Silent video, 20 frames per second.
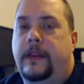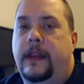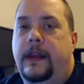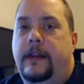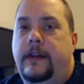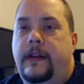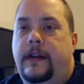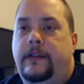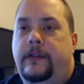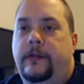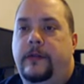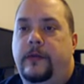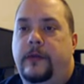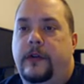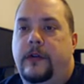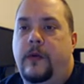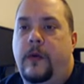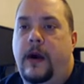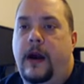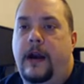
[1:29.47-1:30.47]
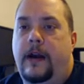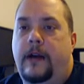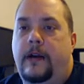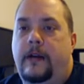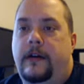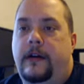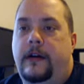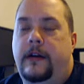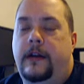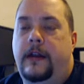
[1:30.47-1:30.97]
it doesn't
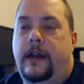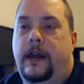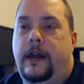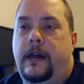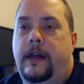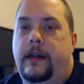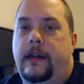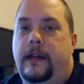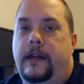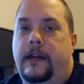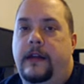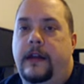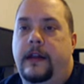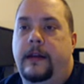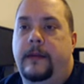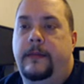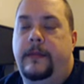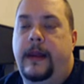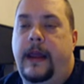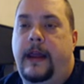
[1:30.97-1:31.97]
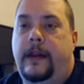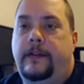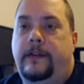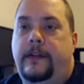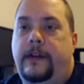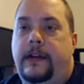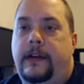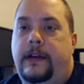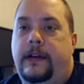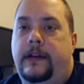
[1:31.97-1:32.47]
require an
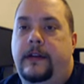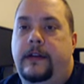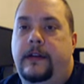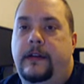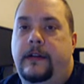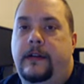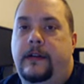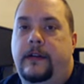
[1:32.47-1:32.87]
Apache